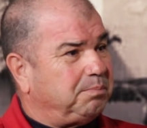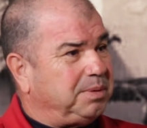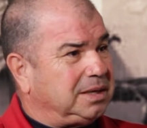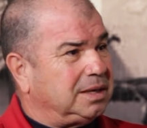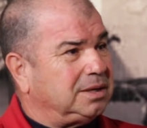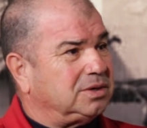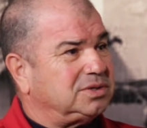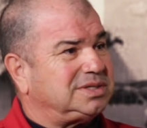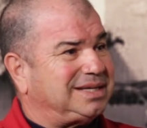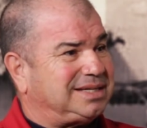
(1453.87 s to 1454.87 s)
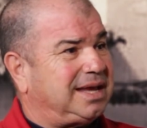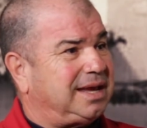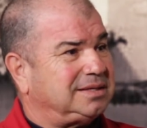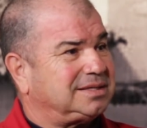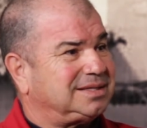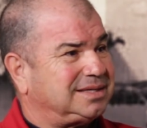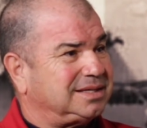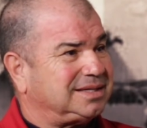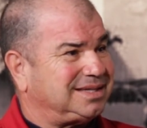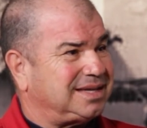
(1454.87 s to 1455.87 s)
beginners to taste
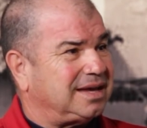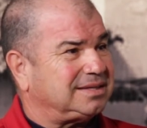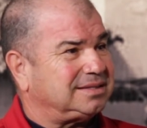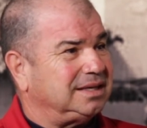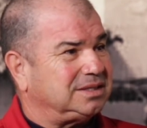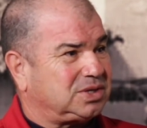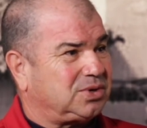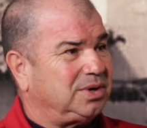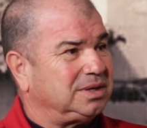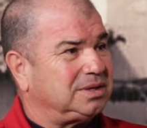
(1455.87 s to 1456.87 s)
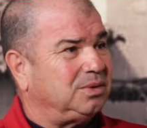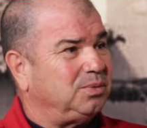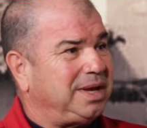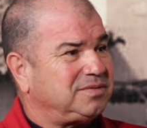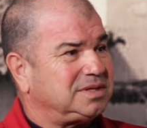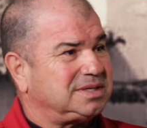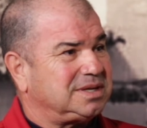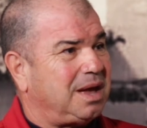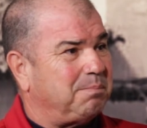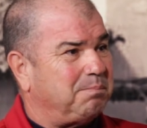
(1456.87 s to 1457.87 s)
success. It's critical. We have to
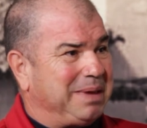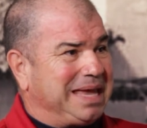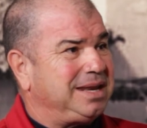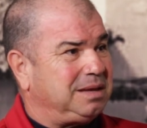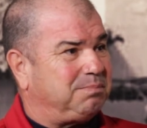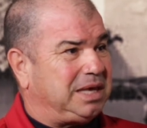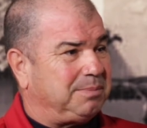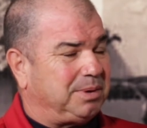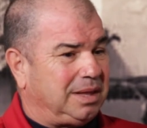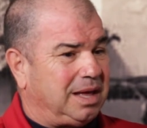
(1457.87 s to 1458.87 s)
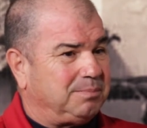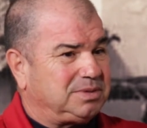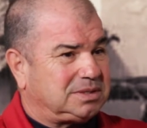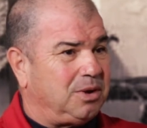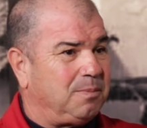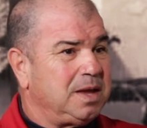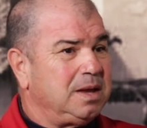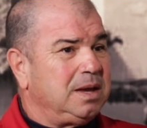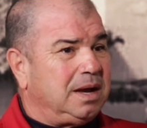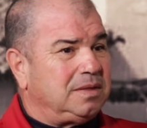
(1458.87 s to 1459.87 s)
stop beating people up.
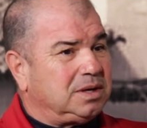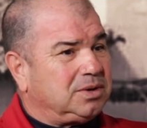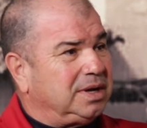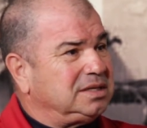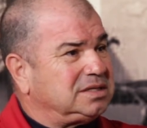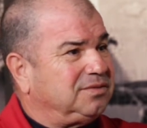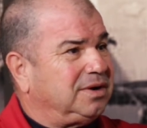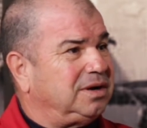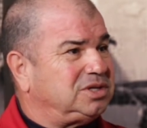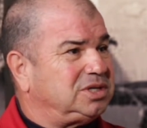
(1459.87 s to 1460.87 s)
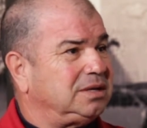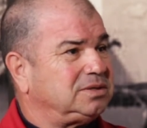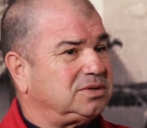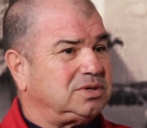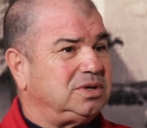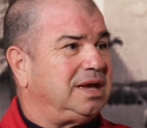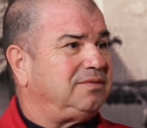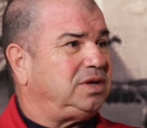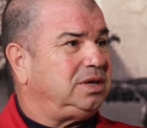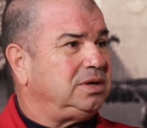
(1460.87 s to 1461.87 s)
And the greens are very gentle. So you
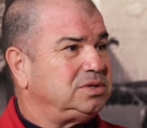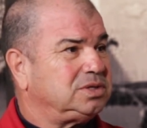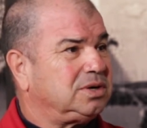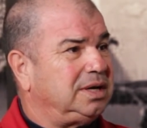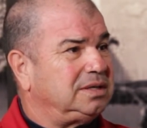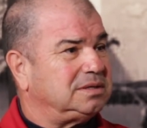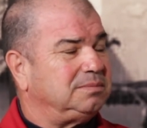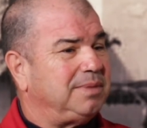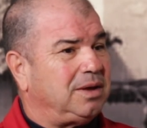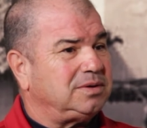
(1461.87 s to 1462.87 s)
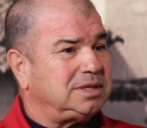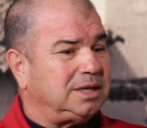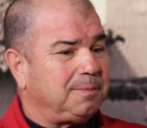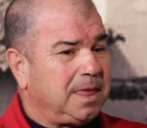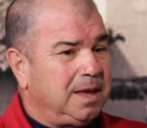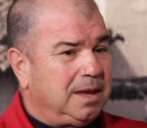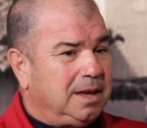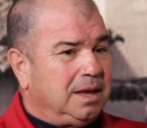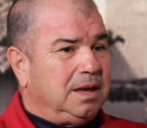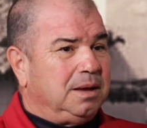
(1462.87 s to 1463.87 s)
have huge greens and mounting.
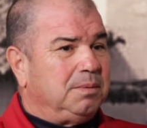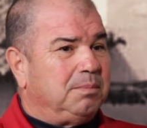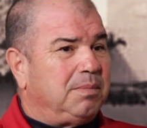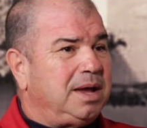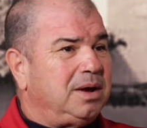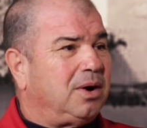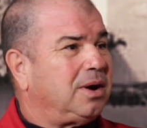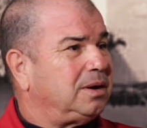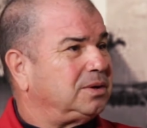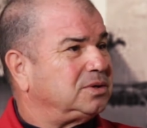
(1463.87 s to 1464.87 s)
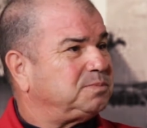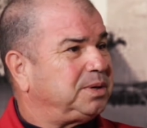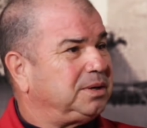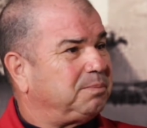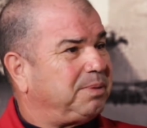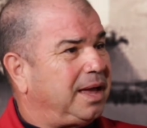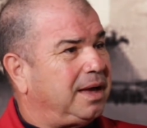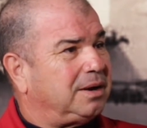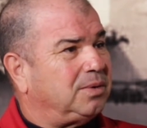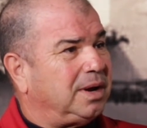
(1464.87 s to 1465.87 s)
My heart goes
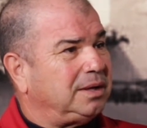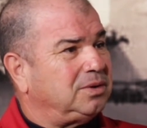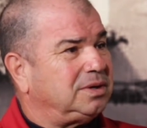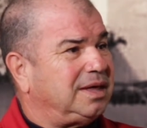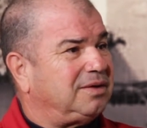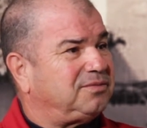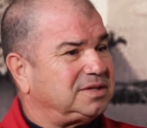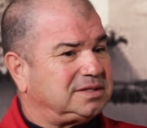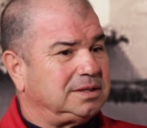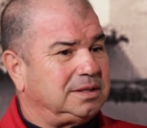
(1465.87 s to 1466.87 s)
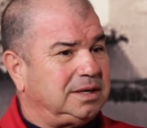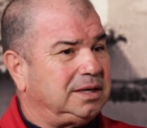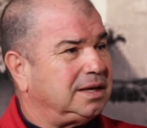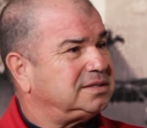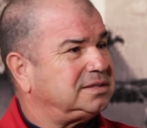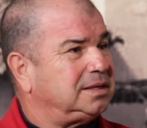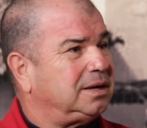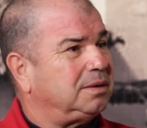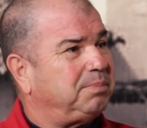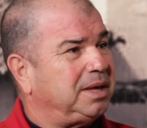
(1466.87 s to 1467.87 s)
pitter-patter when I go to that facility and I sit
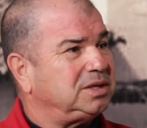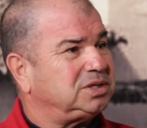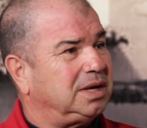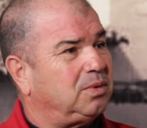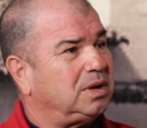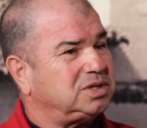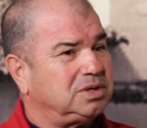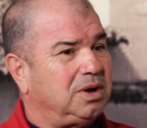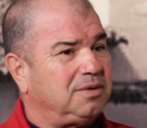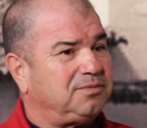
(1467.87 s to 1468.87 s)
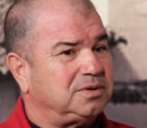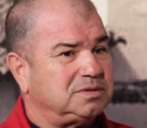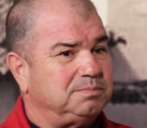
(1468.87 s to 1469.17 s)
on a bench and I watch golfers